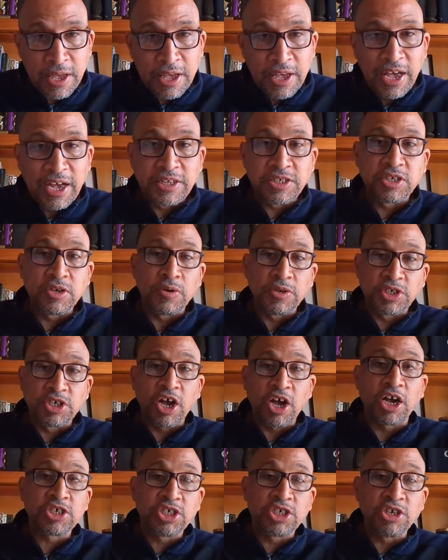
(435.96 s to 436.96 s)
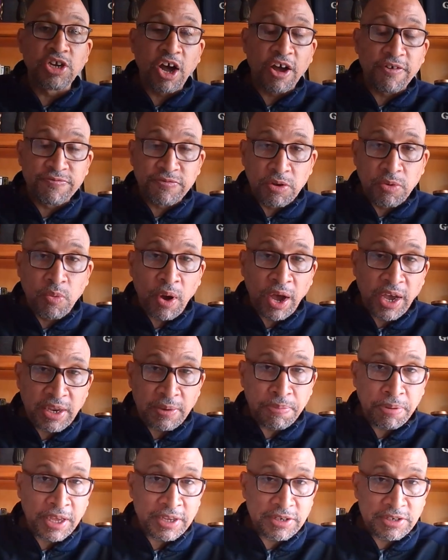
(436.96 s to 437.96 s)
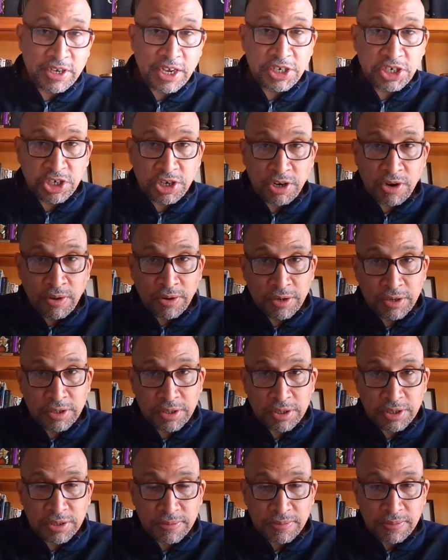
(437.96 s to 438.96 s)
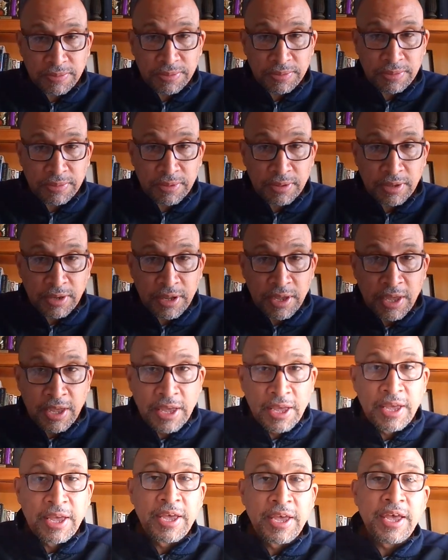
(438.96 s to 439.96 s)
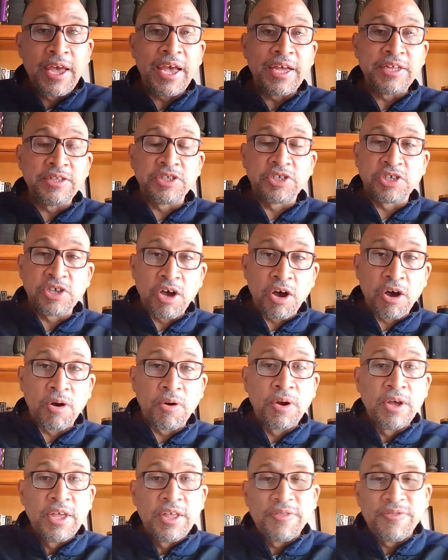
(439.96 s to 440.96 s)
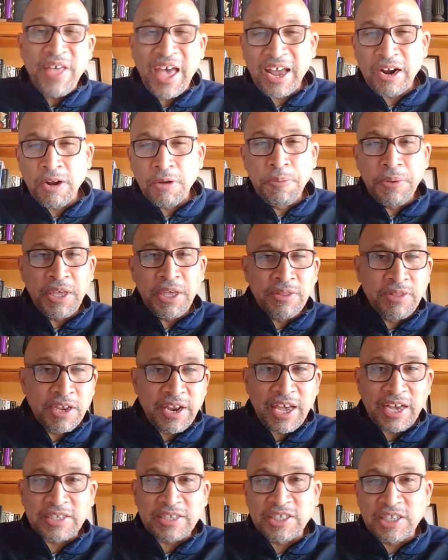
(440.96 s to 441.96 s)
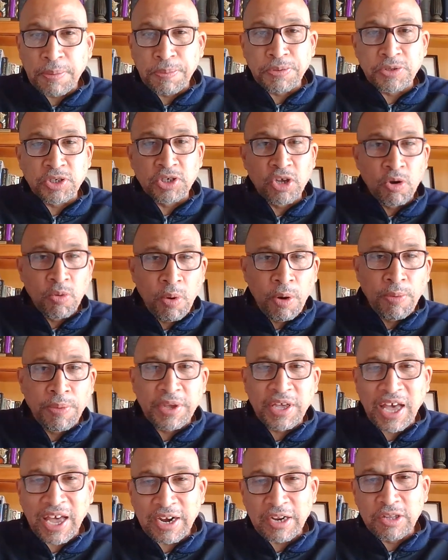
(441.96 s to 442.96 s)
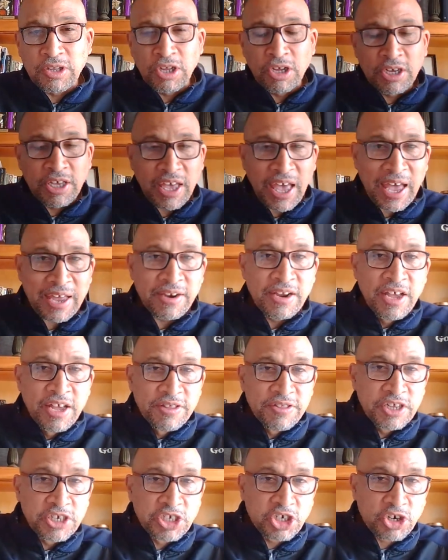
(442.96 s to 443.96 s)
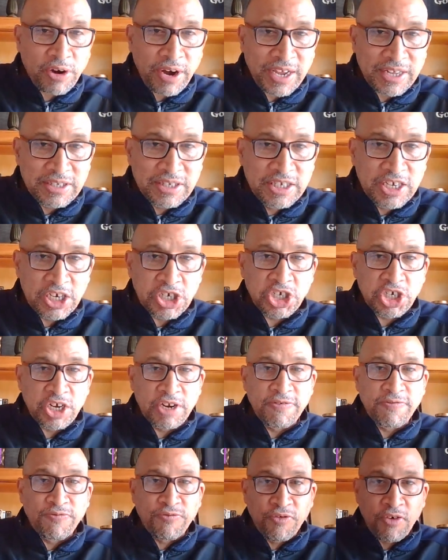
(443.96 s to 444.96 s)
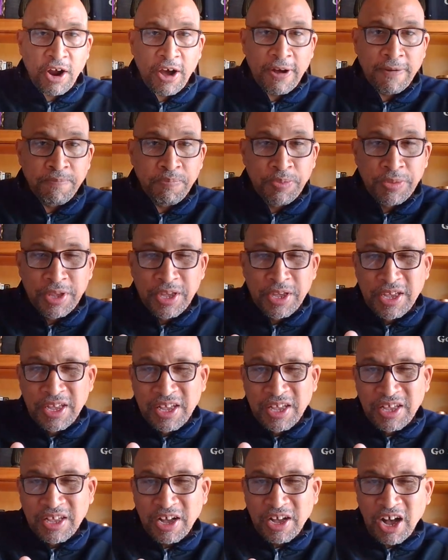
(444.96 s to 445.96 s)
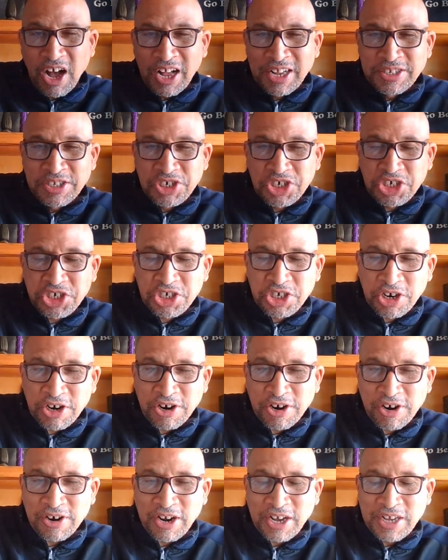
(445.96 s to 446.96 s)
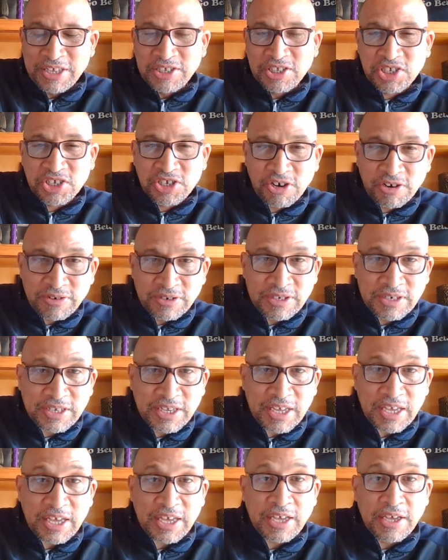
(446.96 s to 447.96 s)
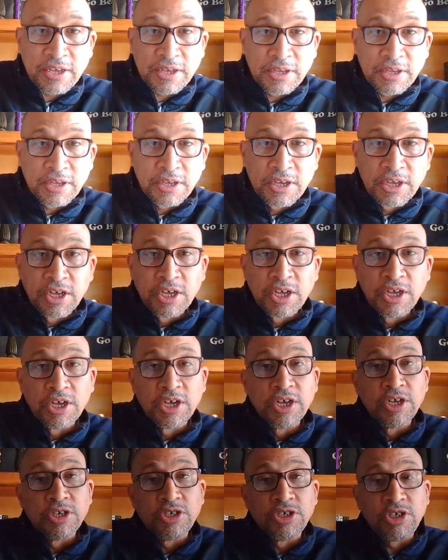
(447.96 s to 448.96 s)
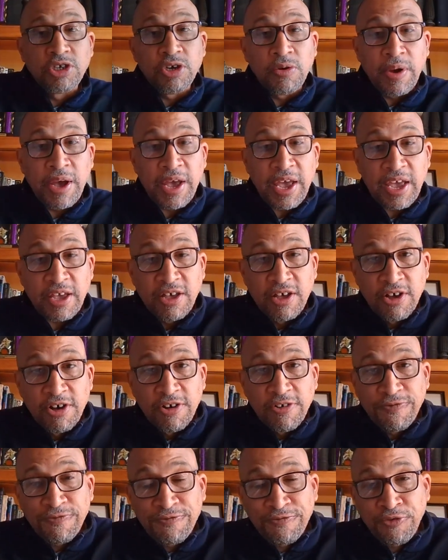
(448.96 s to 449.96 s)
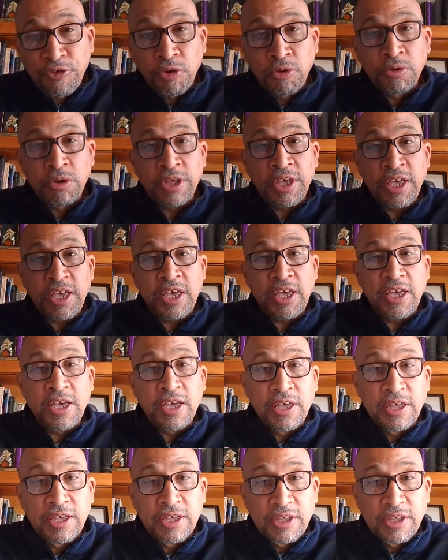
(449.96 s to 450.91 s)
And so it's auctioned off to white plantation owners. And so that'll be the next episode where we kind of look at the transition from uncertainty to a fully